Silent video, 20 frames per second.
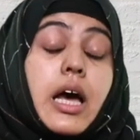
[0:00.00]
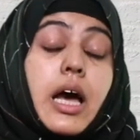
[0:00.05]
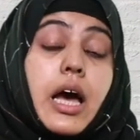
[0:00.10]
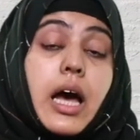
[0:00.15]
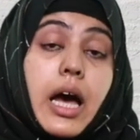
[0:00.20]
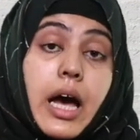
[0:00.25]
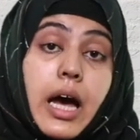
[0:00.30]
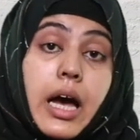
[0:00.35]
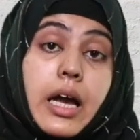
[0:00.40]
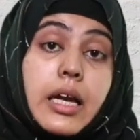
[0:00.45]

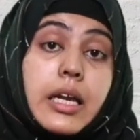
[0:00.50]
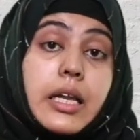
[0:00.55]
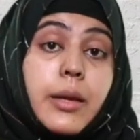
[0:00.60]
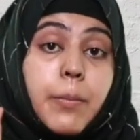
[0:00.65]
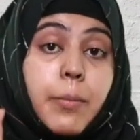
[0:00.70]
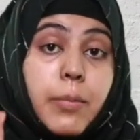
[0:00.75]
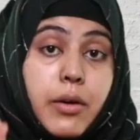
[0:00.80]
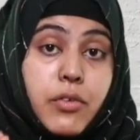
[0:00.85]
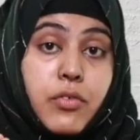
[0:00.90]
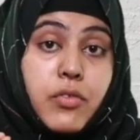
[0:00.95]
and the
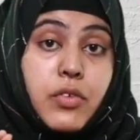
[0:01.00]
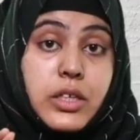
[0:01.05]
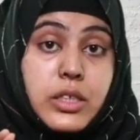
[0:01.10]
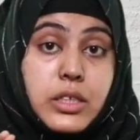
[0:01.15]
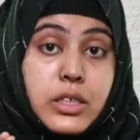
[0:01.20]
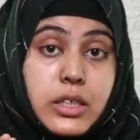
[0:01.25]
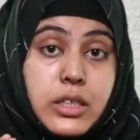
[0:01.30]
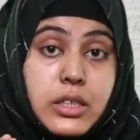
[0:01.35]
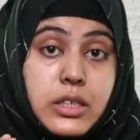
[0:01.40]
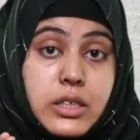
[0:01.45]
perfect
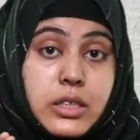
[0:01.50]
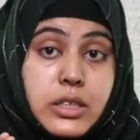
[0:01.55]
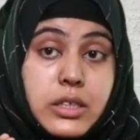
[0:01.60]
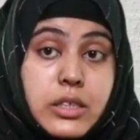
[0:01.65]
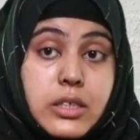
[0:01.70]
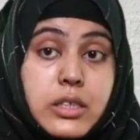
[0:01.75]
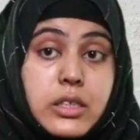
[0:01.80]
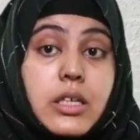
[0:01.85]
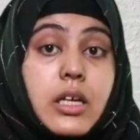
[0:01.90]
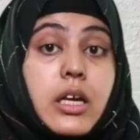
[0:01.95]

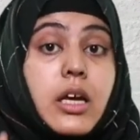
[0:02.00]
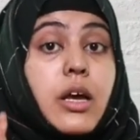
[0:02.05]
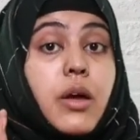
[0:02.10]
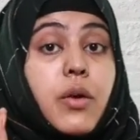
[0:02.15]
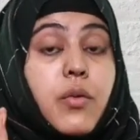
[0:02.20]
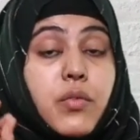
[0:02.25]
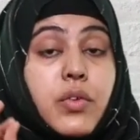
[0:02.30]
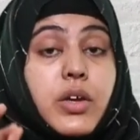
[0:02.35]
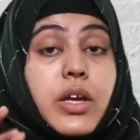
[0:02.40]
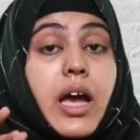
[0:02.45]
tenses,
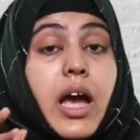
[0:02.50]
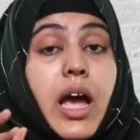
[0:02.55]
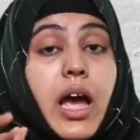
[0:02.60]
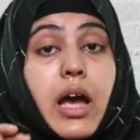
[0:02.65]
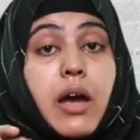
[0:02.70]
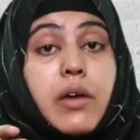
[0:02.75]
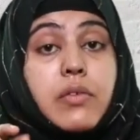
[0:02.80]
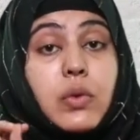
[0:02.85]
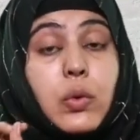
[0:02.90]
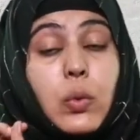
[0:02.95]
we
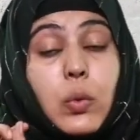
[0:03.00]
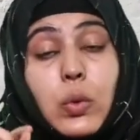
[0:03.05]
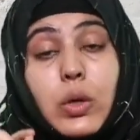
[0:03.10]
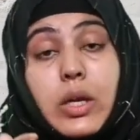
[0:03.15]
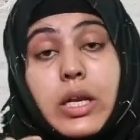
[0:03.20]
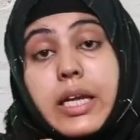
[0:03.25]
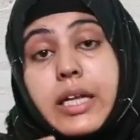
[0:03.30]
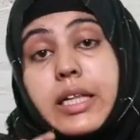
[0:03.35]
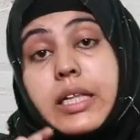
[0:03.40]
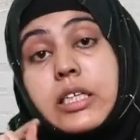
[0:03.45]
have
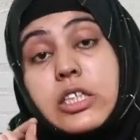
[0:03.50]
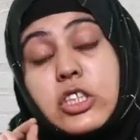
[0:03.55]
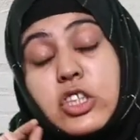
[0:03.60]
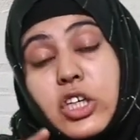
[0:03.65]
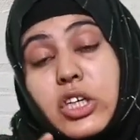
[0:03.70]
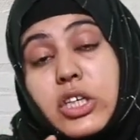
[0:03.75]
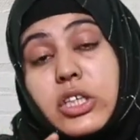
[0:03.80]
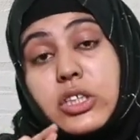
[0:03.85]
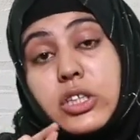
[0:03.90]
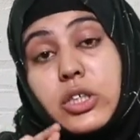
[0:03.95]
only the
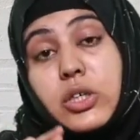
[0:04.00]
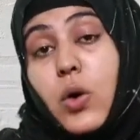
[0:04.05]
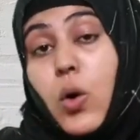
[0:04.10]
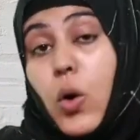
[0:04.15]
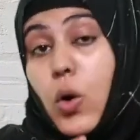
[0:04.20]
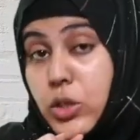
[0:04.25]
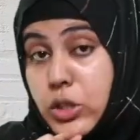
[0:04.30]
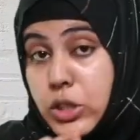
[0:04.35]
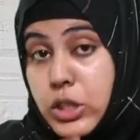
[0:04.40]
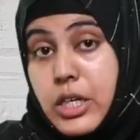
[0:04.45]
change in
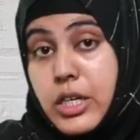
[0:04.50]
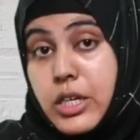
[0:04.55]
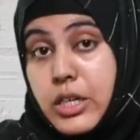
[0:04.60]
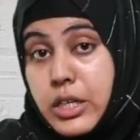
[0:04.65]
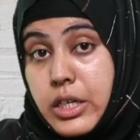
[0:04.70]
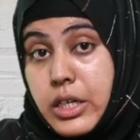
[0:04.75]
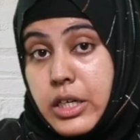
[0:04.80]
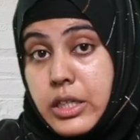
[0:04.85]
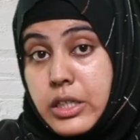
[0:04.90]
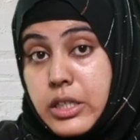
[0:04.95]

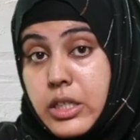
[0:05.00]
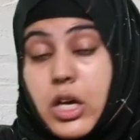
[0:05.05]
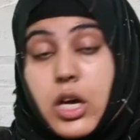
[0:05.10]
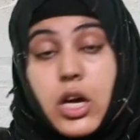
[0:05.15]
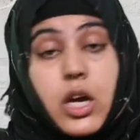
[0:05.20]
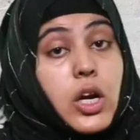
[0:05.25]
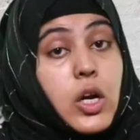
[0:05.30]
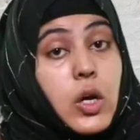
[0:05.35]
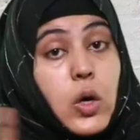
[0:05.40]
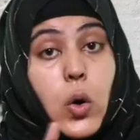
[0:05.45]
auxiliaries,
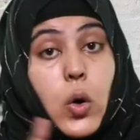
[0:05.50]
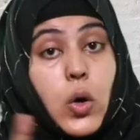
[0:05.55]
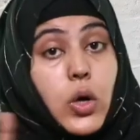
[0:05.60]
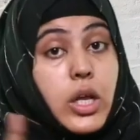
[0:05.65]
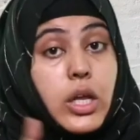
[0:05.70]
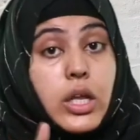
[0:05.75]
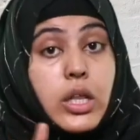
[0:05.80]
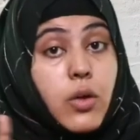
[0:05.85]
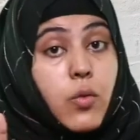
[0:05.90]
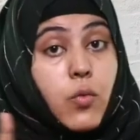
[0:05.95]
not
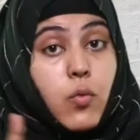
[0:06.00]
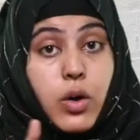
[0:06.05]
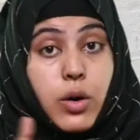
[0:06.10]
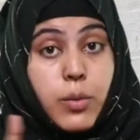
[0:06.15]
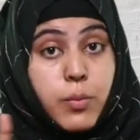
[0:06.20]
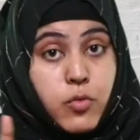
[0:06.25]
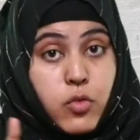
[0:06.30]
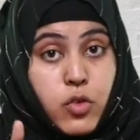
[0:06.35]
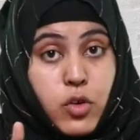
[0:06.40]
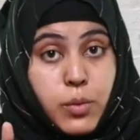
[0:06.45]
in the
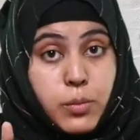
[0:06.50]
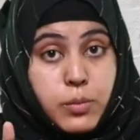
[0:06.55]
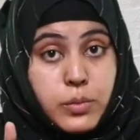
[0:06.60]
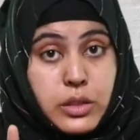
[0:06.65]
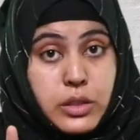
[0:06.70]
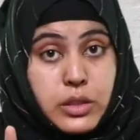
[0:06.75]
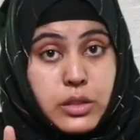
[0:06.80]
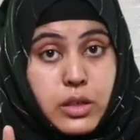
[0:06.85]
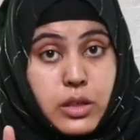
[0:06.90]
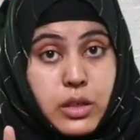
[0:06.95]
verb
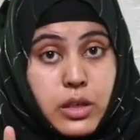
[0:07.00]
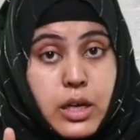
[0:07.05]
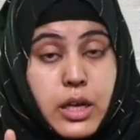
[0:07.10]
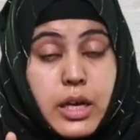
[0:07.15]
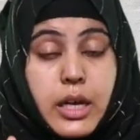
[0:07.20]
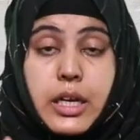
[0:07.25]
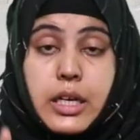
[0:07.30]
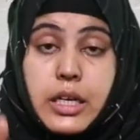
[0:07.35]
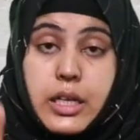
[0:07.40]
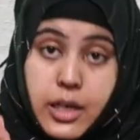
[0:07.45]
forms.
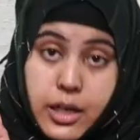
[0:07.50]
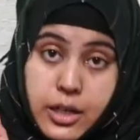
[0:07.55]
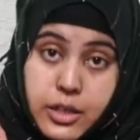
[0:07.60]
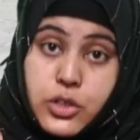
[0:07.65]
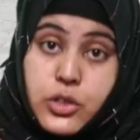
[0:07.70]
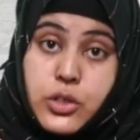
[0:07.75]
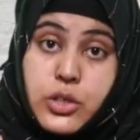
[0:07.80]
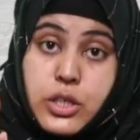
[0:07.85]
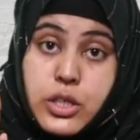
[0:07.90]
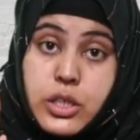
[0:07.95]
In
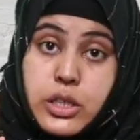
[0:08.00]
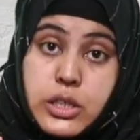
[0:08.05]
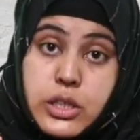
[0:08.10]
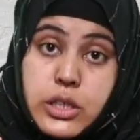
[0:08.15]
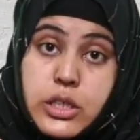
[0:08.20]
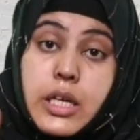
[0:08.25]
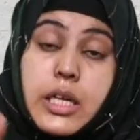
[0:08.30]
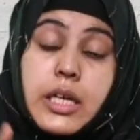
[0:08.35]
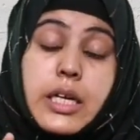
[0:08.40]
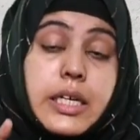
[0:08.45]
continuous,
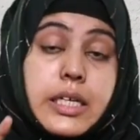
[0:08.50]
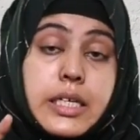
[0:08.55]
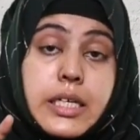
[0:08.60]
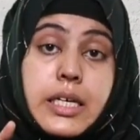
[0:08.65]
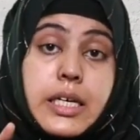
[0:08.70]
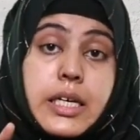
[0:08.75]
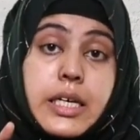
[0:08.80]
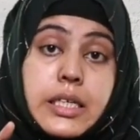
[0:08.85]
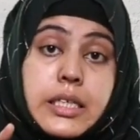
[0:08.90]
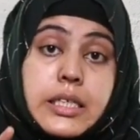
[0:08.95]
it
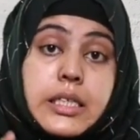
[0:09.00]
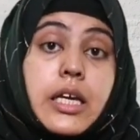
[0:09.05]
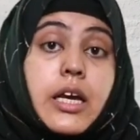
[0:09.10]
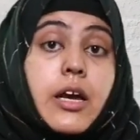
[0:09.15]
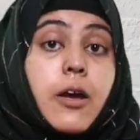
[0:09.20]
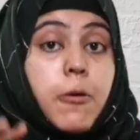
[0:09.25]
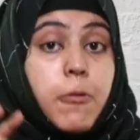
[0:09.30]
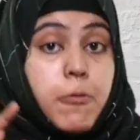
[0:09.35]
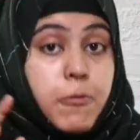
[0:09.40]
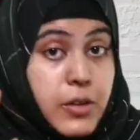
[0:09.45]
is
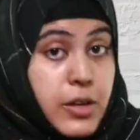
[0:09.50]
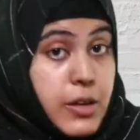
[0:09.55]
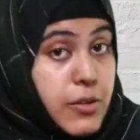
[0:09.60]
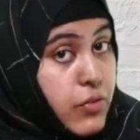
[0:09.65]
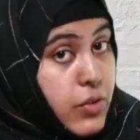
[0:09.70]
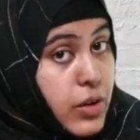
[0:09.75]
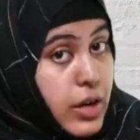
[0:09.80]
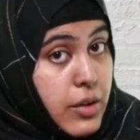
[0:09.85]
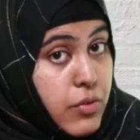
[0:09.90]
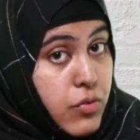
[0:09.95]

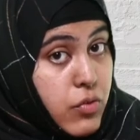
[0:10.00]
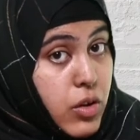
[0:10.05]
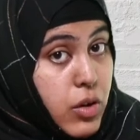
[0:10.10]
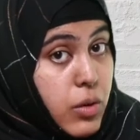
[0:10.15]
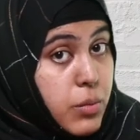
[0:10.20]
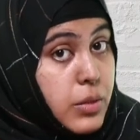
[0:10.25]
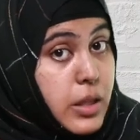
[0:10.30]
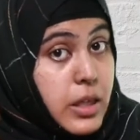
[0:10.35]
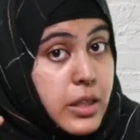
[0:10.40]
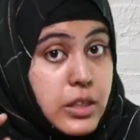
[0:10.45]
V5
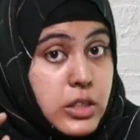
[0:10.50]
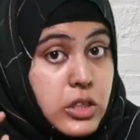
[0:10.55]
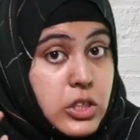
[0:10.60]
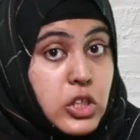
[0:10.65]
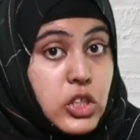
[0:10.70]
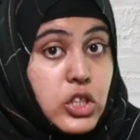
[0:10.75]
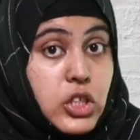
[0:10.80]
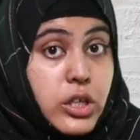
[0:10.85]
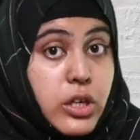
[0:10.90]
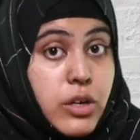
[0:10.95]
form, that is the
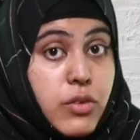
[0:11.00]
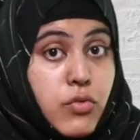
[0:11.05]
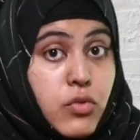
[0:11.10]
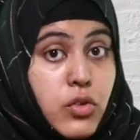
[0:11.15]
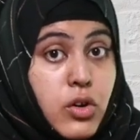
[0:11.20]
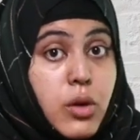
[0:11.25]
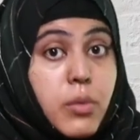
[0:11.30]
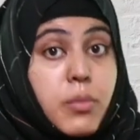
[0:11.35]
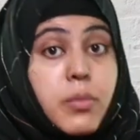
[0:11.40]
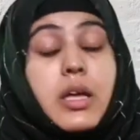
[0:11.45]
gerund
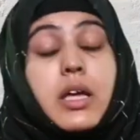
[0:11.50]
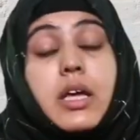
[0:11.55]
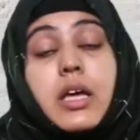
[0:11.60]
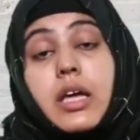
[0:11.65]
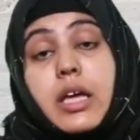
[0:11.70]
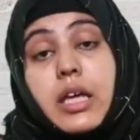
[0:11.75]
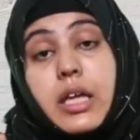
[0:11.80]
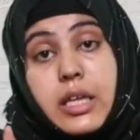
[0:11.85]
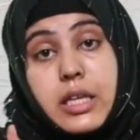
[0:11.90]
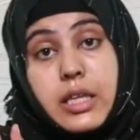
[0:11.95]
form.
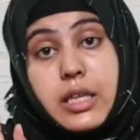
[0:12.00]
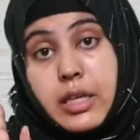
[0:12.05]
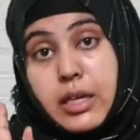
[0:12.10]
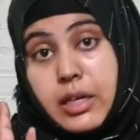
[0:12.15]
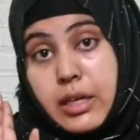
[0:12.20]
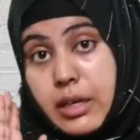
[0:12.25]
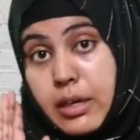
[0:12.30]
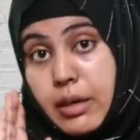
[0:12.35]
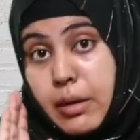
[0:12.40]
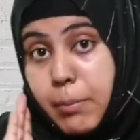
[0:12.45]
In
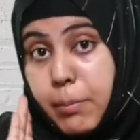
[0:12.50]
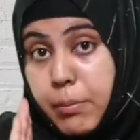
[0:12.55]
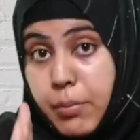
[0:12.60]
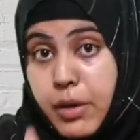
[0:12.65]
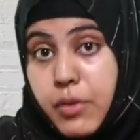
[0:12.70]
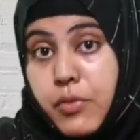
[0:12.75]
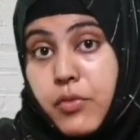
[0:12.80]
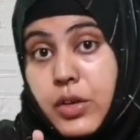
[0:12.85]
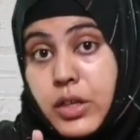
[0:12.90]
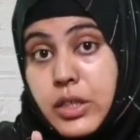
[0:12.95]
the
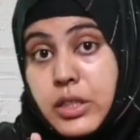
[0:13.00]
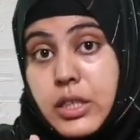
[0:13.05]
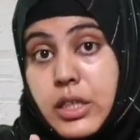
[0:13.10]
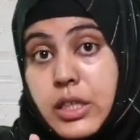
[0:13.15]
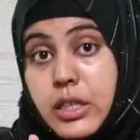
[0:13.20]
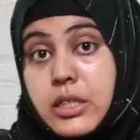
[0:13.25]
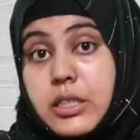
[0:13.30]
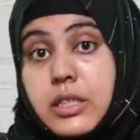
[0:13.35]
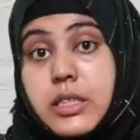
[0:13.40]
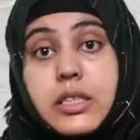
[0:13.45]
perfect
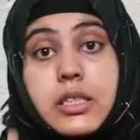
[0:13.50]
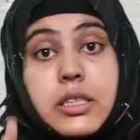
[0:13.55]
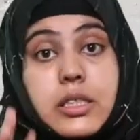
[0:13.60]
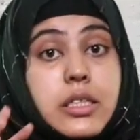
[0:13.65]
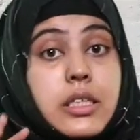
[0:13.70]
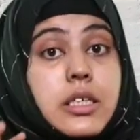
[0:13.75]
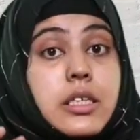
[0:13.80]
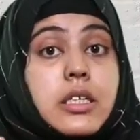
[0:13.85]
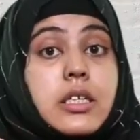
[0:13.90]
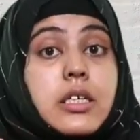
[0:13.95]
tenses,
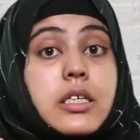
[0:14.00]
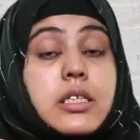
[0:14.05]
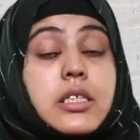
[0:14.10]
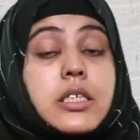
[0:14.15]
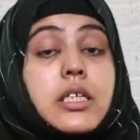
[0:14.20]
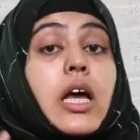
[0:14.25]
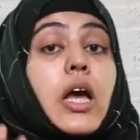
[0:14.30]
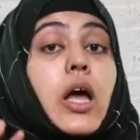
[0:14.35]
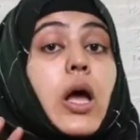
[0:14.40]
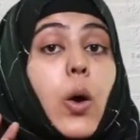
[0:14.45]
it is
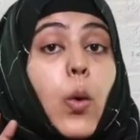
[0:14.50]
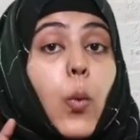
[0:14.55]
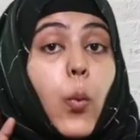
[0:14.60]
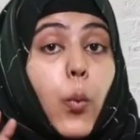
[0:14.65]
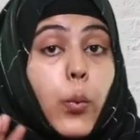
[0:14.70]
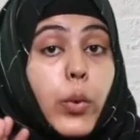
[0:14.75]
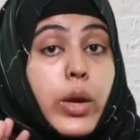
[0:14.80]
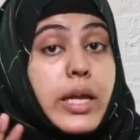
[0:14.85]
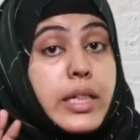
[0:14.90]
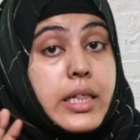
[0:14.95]

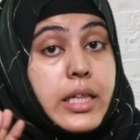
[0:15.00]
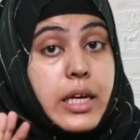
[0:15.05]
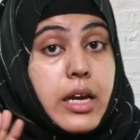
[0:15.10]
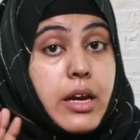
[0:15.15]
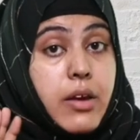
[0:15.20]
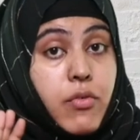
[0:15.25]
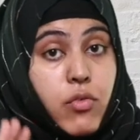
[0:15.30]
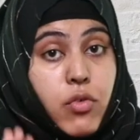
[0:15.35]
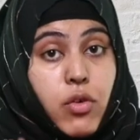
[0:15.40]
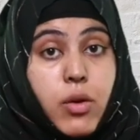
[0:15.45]

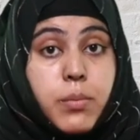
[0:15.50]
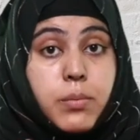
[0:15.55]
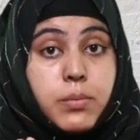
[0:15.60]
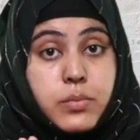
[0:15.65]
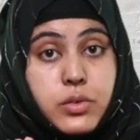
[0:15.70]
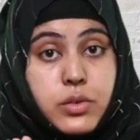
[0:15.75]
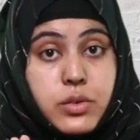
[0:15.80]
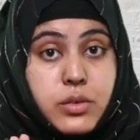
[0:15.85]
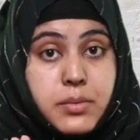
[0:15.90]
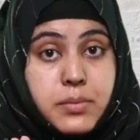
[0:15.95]
V3
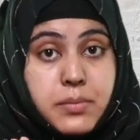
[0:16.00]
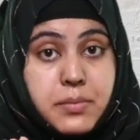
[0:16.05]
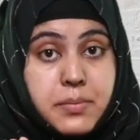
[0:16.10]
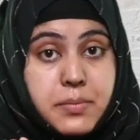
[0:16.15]
forms.